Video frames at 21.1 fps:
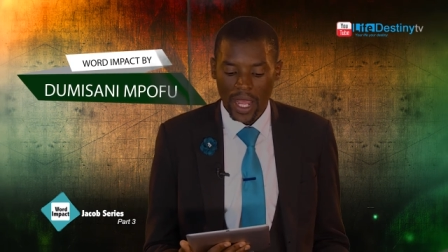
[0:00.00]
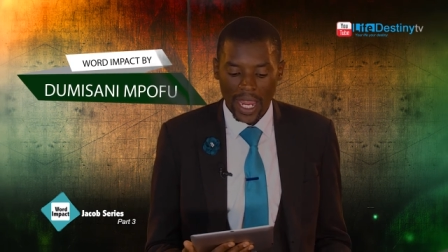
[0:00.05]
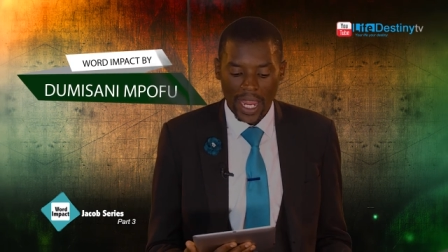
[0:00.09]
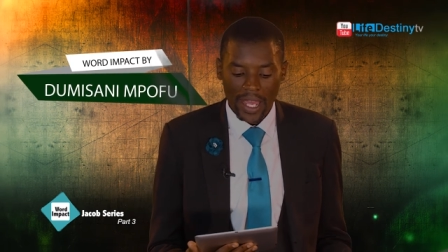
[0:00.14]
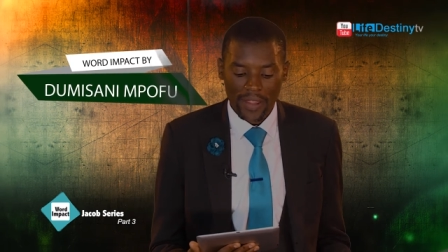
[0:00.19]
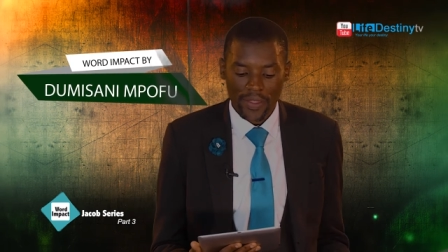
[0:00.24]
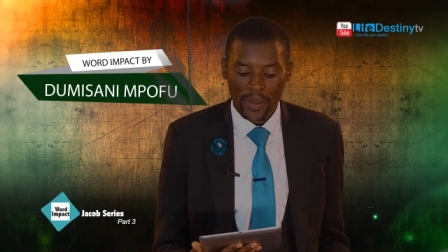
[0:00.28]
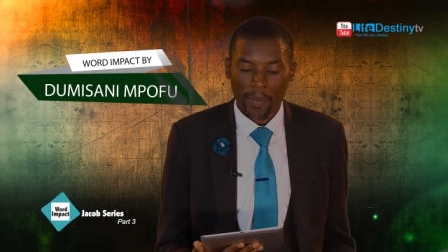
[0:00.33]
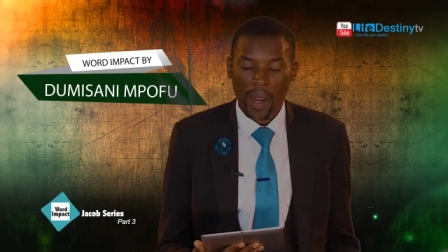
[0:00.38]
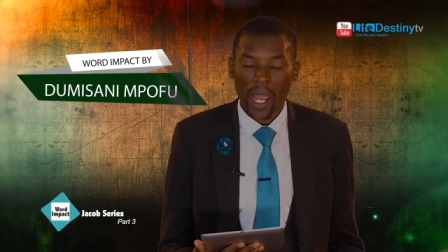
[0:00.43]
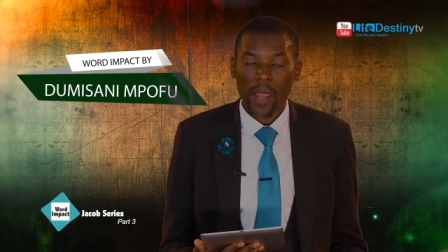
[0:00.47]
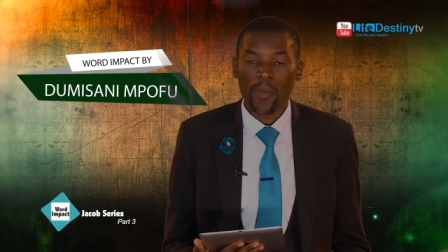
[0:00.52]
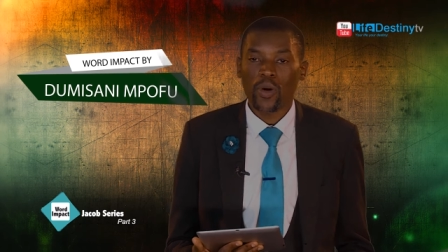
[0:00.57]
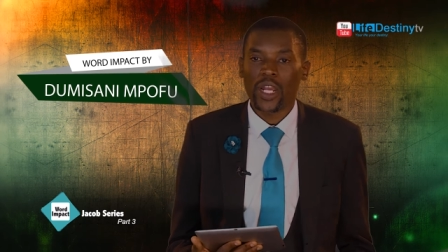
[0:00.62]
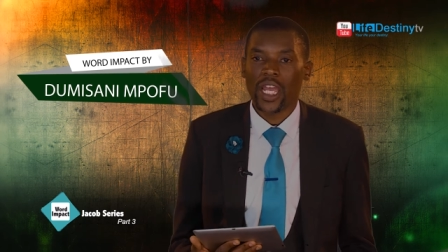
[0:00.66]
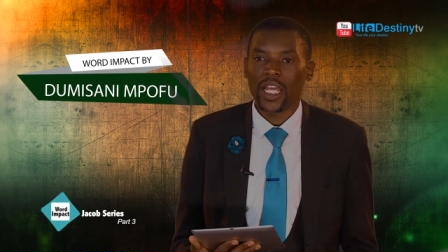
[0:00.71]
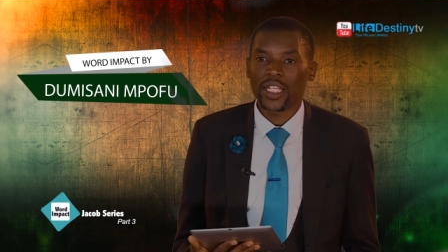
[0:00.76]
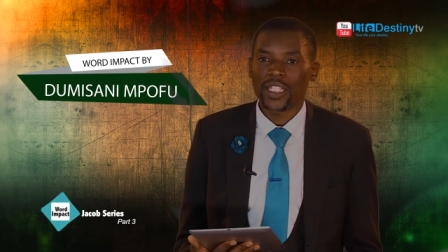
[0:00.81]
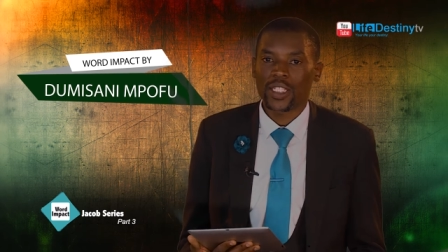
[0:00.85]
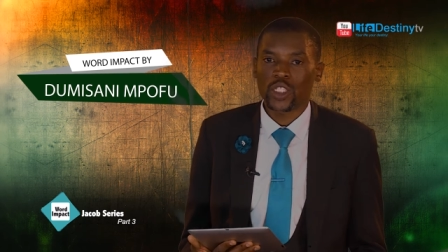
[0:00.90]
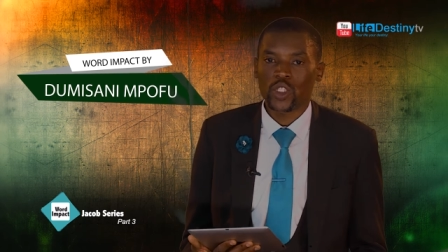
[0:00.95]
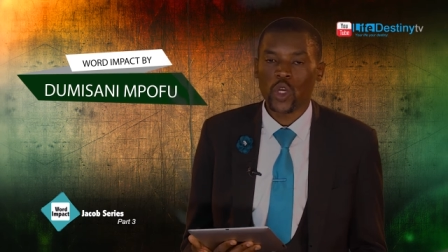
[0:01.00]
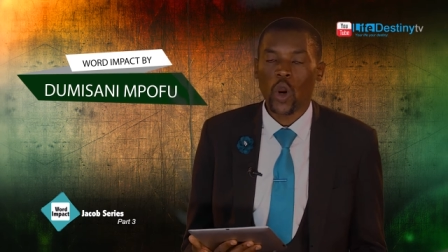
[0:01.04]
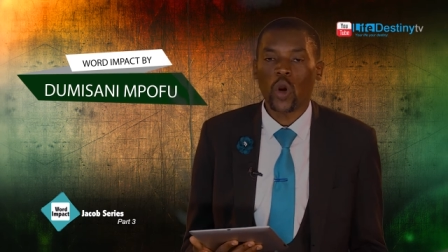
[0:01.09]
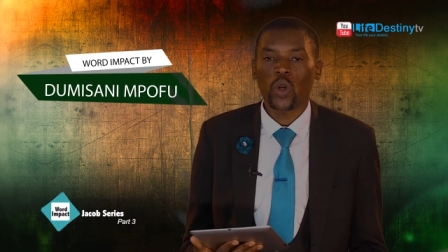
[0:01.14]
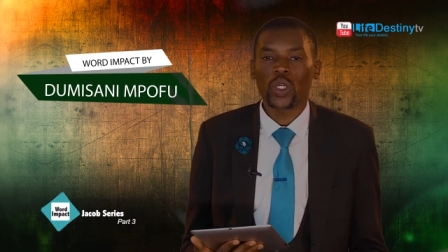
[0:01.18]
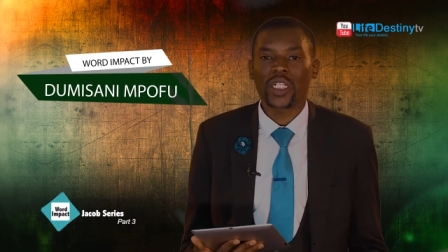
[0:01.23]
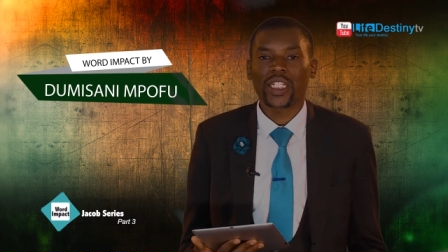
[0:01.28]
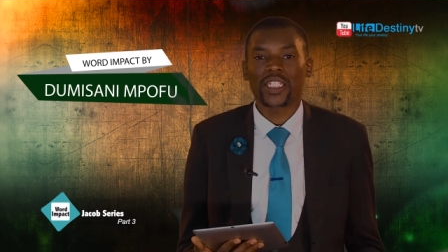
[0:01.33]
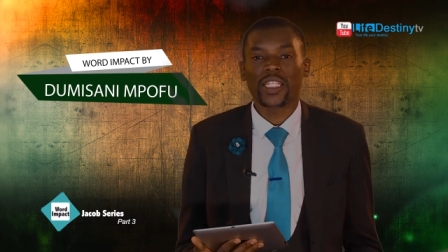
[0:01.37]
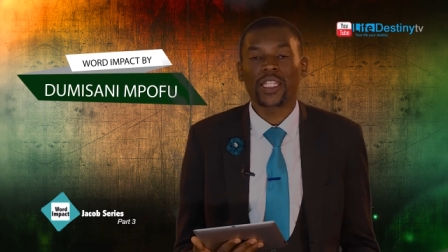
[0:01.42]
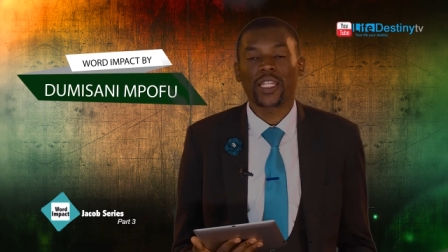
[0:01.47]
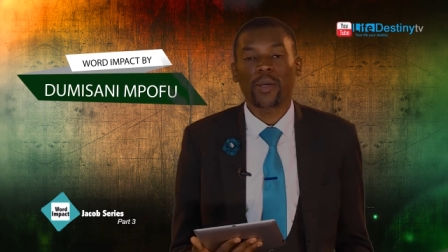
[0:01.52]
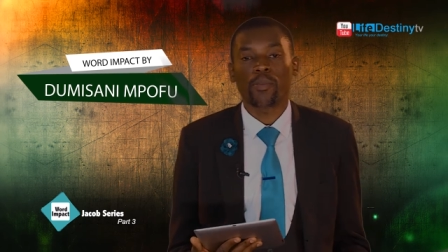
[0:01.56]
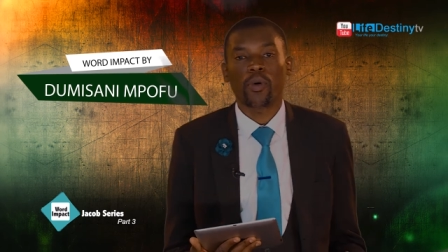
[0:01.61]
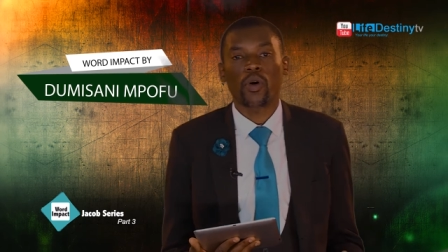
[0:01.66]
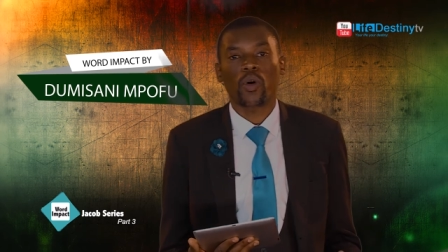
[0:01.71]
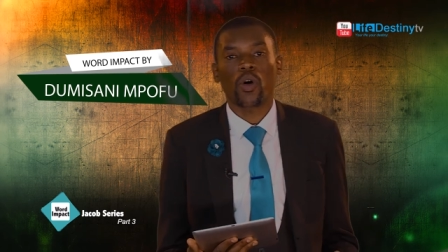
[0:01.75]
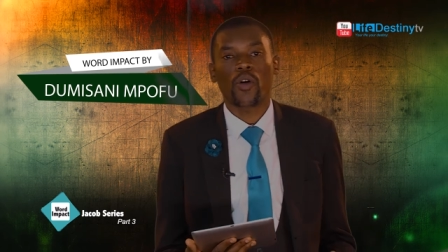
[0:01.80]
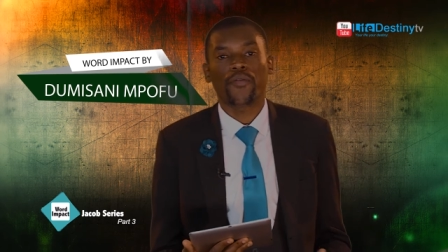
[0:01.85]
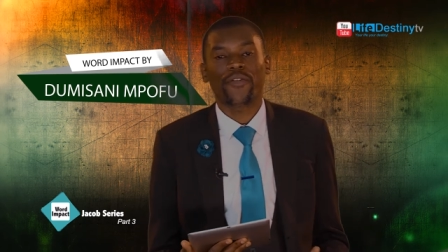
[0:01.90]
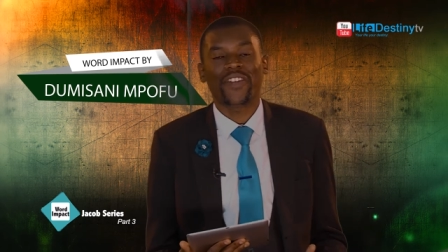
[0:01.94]
And the Bible has told us in the
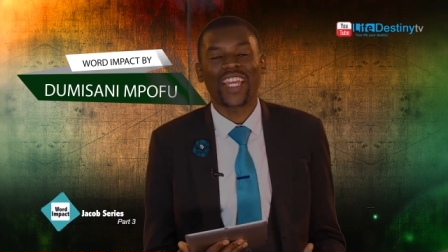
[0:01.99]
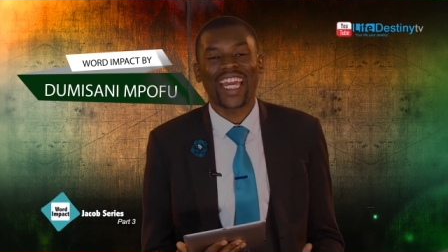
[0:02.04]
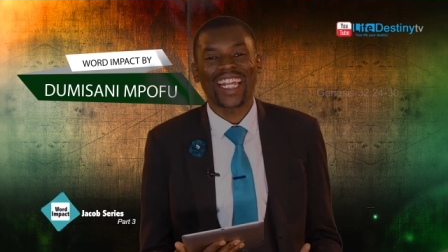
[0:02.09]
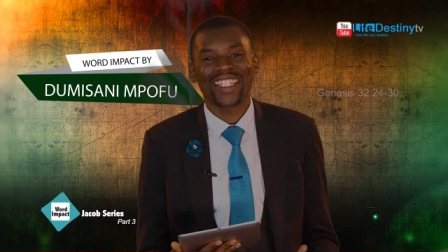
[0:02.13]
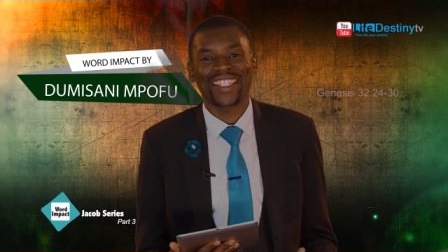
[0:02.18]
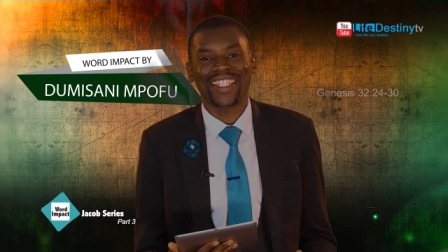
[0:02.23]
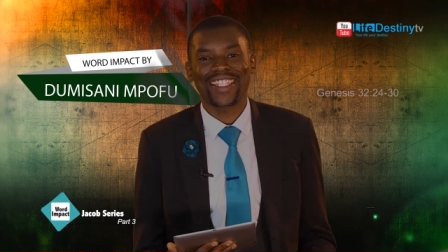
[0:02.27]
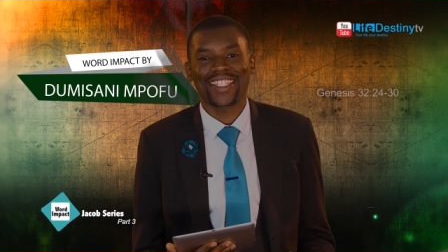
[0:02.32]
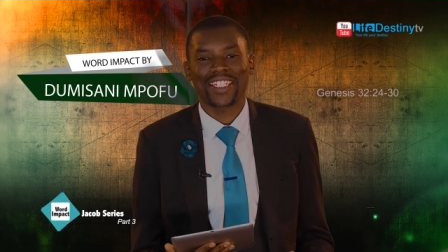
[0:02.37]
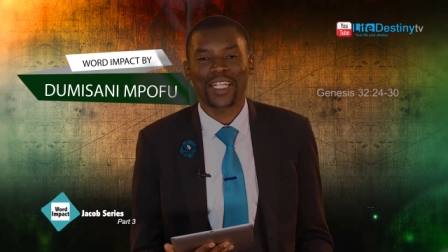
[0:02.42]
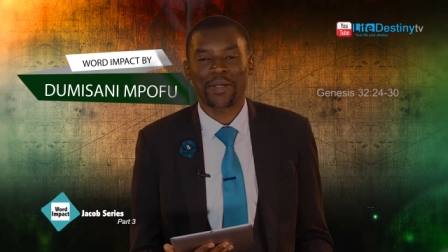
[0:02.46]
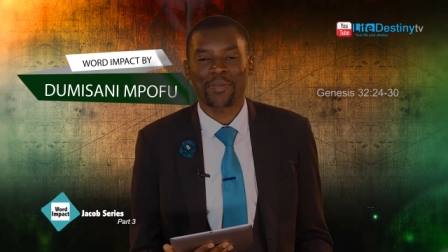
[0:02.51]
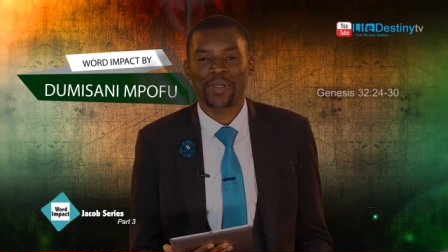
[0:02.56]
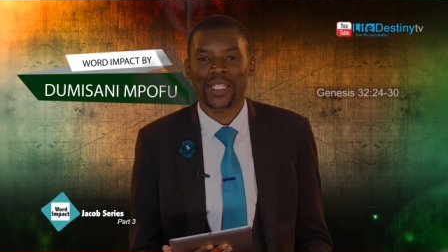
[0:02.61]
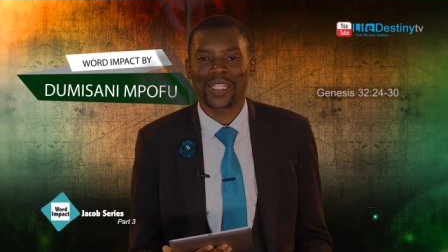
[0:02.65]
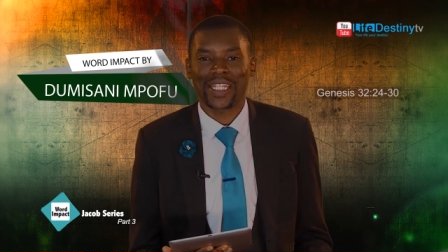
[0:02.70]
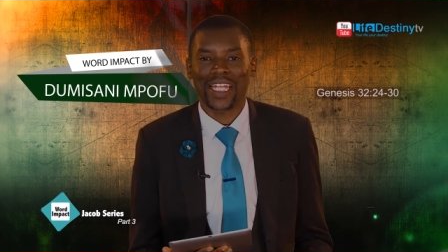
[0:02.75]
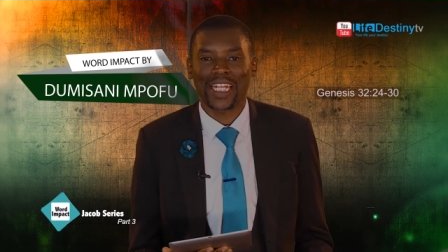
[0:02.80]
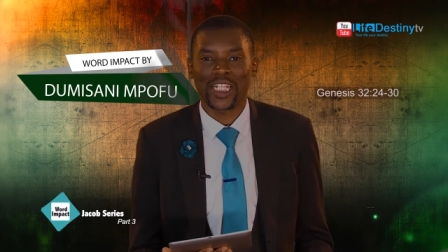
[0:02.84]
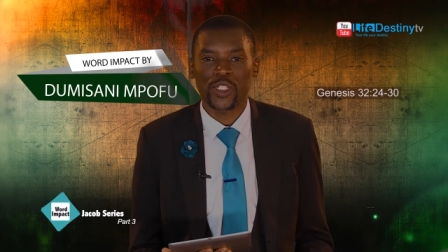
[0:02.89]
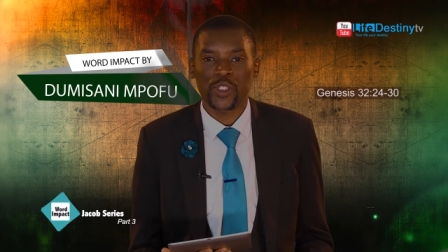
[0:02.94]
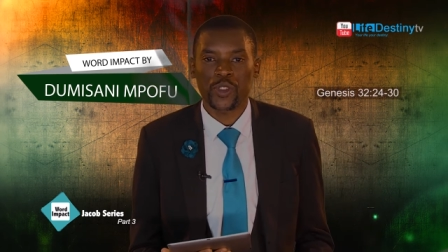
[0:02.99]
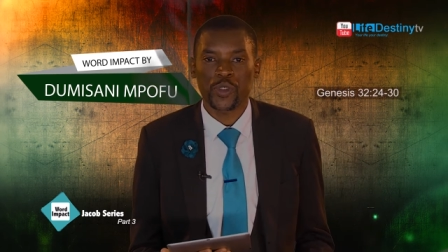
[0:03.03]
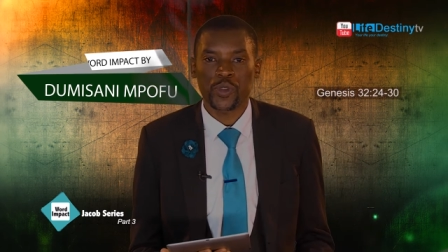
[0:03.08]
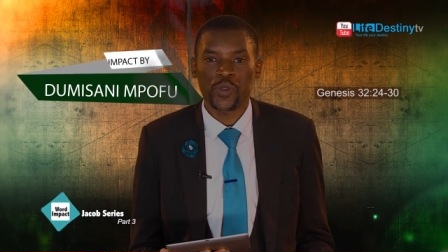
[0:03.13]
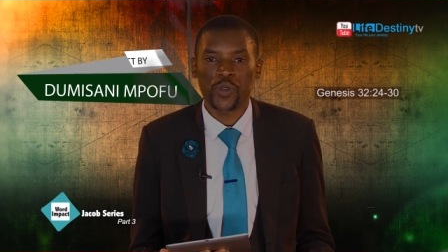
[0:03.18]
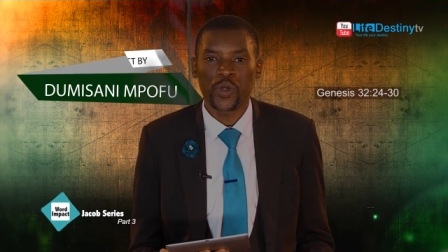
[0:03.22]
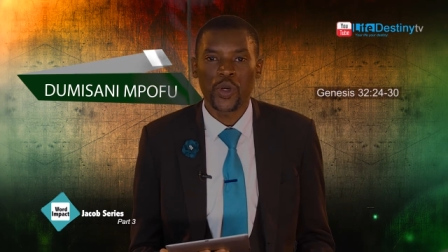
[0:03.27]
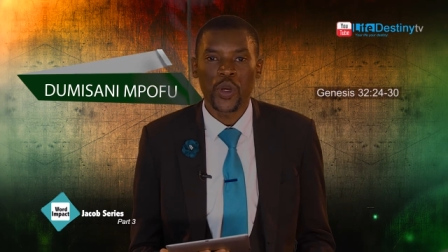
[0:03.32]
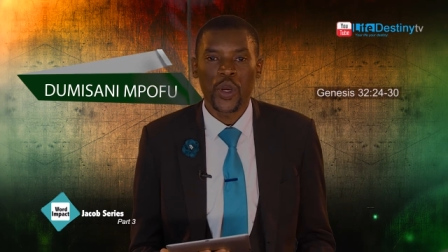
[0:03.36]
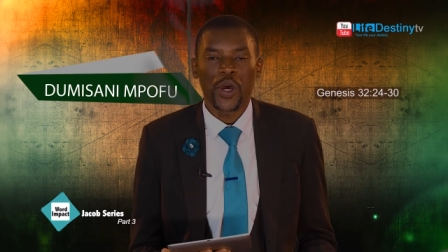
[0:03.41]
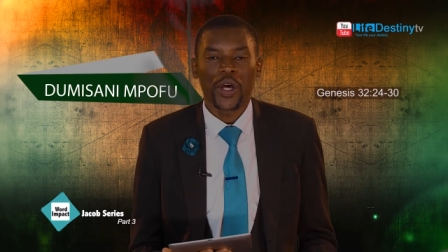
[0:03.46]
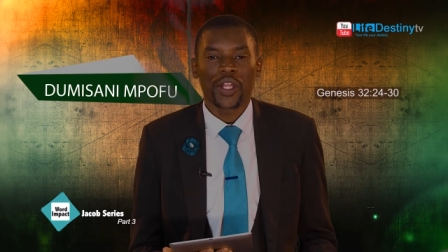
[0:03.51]
book of Genesis, chapter 32,